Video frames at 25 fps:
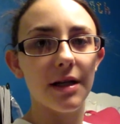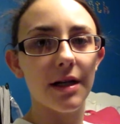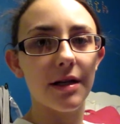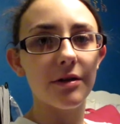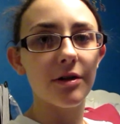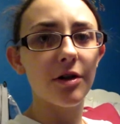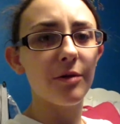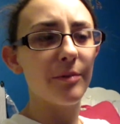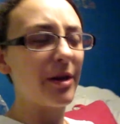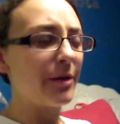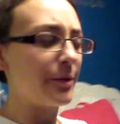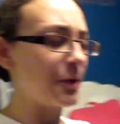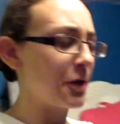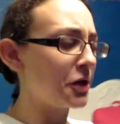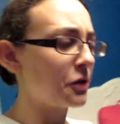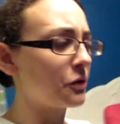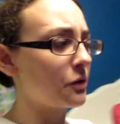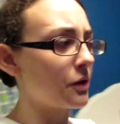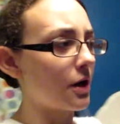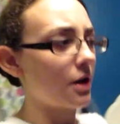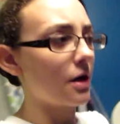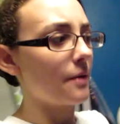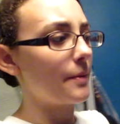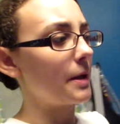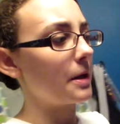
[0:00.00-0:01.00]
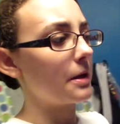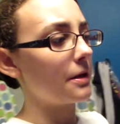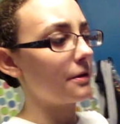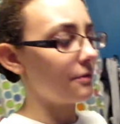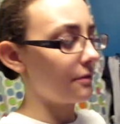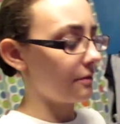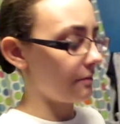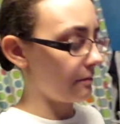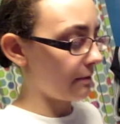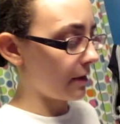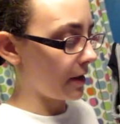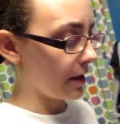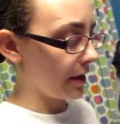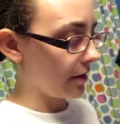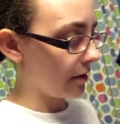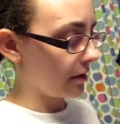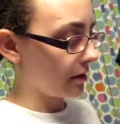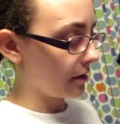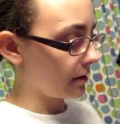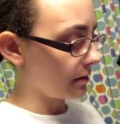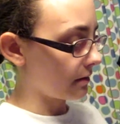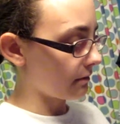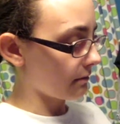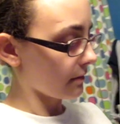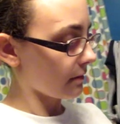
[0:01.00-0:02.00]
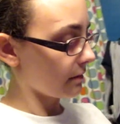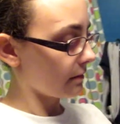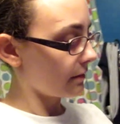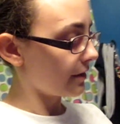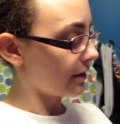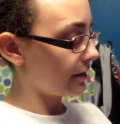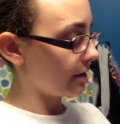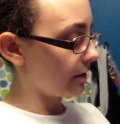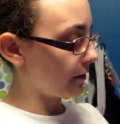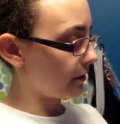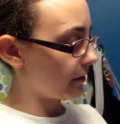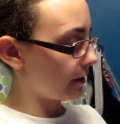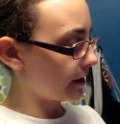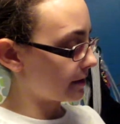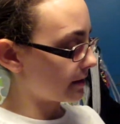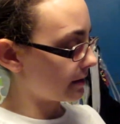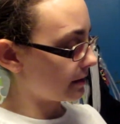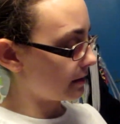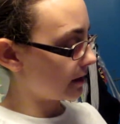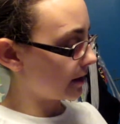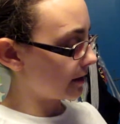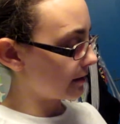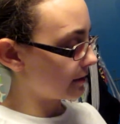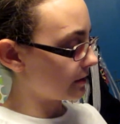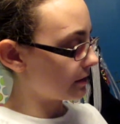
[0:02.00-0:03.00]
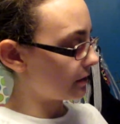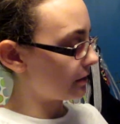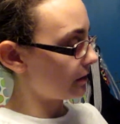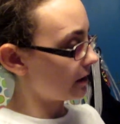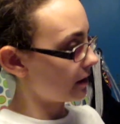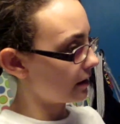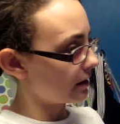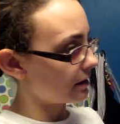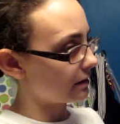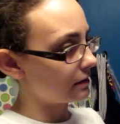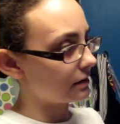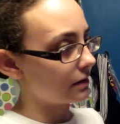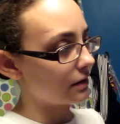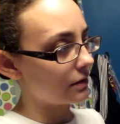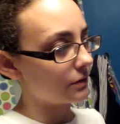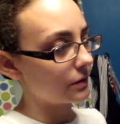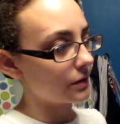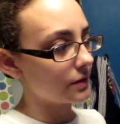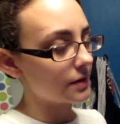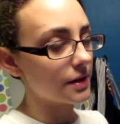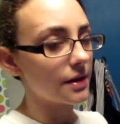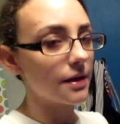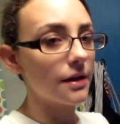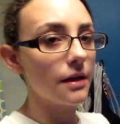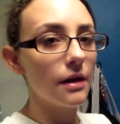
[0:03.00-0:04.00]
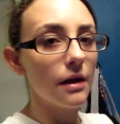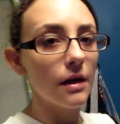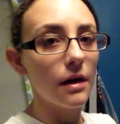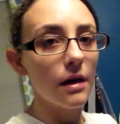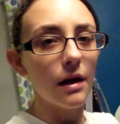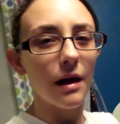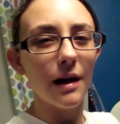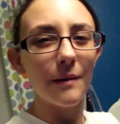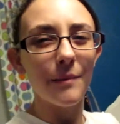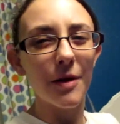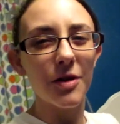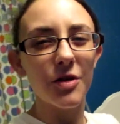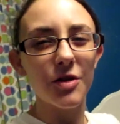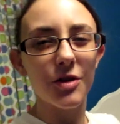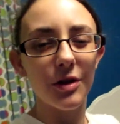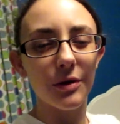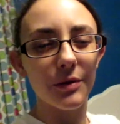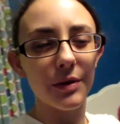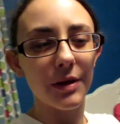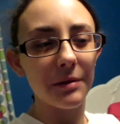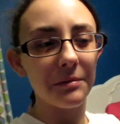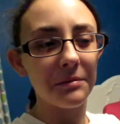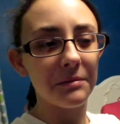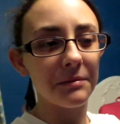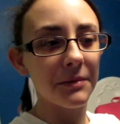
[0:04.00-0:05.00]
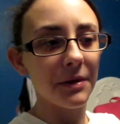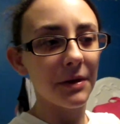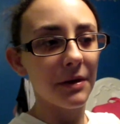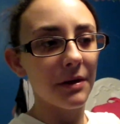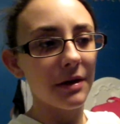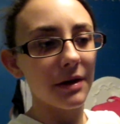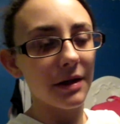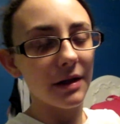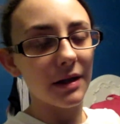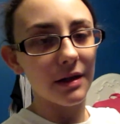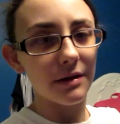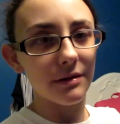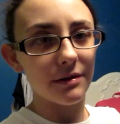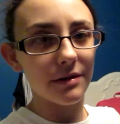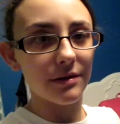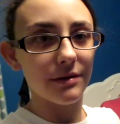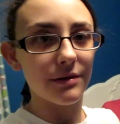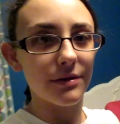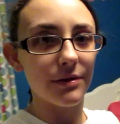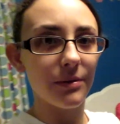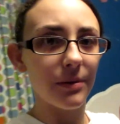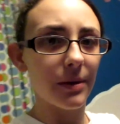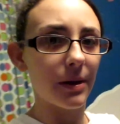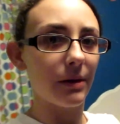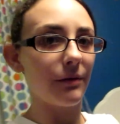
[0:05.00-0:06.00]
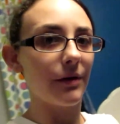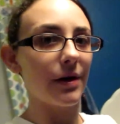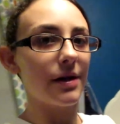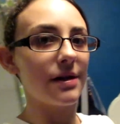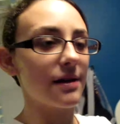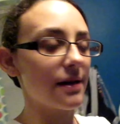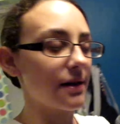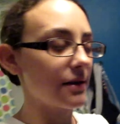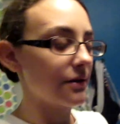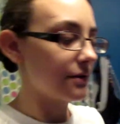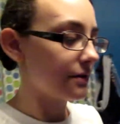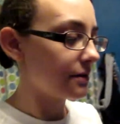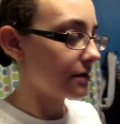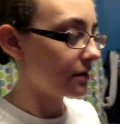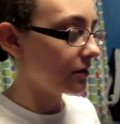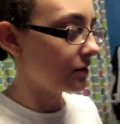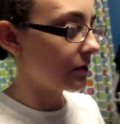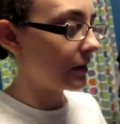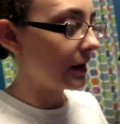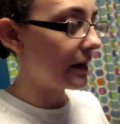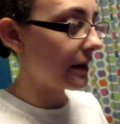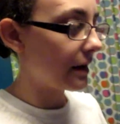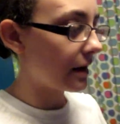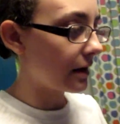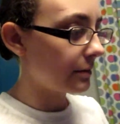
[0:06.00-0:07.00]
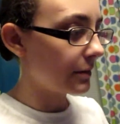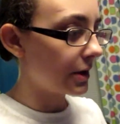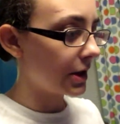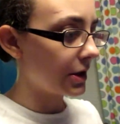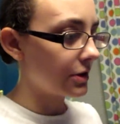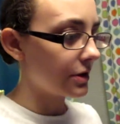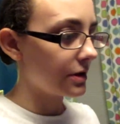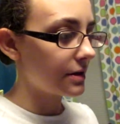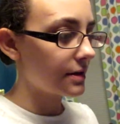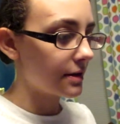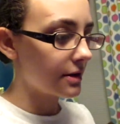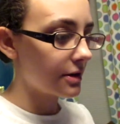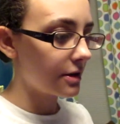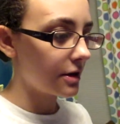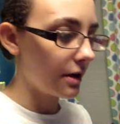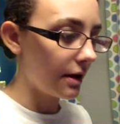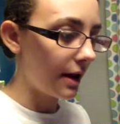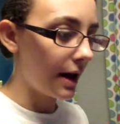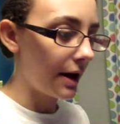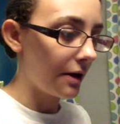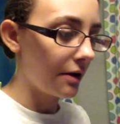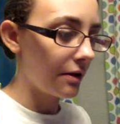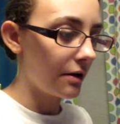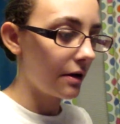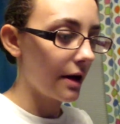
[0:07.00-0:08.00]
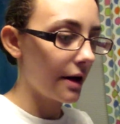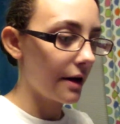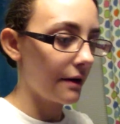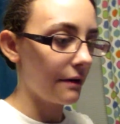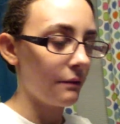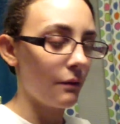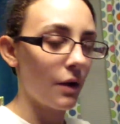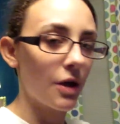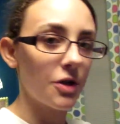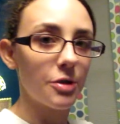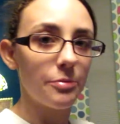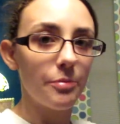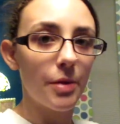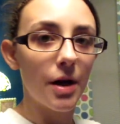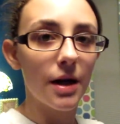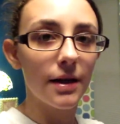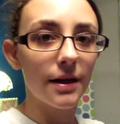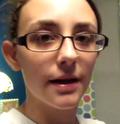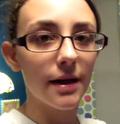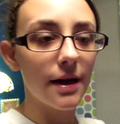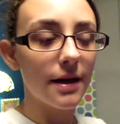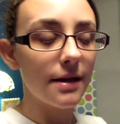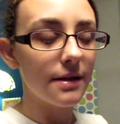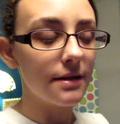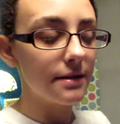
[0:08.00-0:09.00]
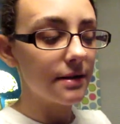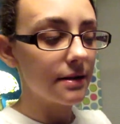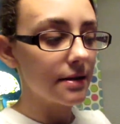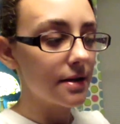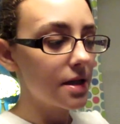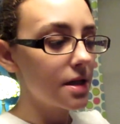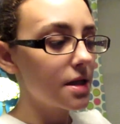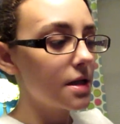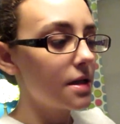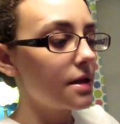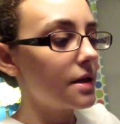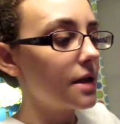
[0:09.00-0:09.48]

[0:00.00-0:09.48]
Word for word: I don't know, maybe I'll work on my, my art, you know, the rest of the night too. I don't know, we'll see. I'm not sure what I'm into doing right now, so I think I'm going to just chill out and watch a podcast